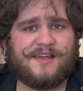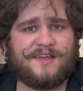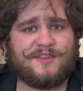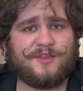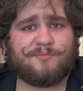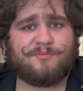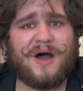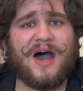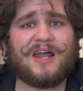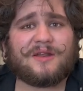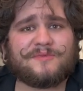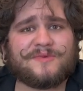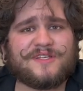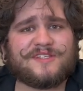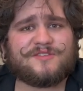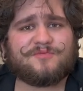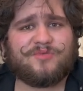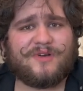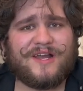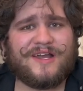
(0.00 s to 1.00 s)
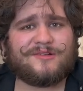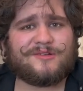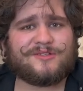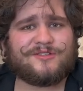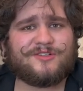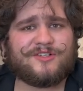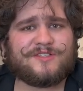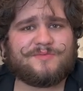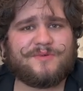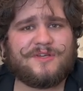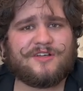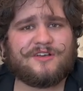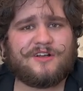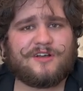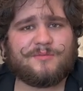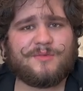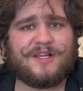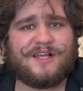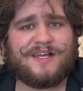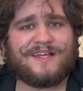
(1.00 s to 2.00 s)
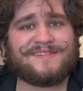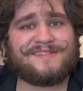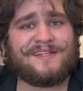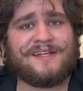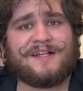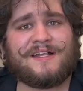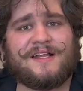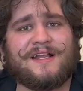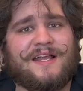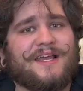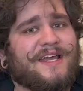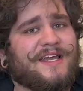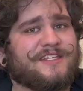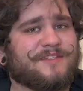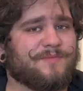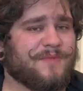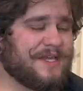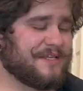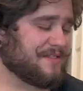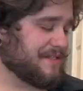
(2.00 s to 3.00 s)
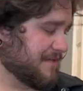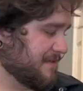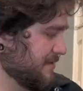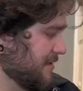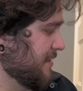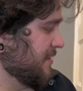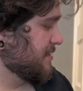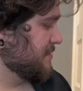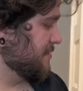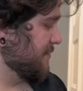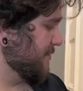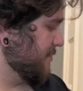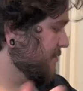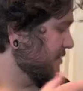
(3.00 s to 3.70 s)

The bottom gets brown and crispy and caramelized. It's amazing. So if you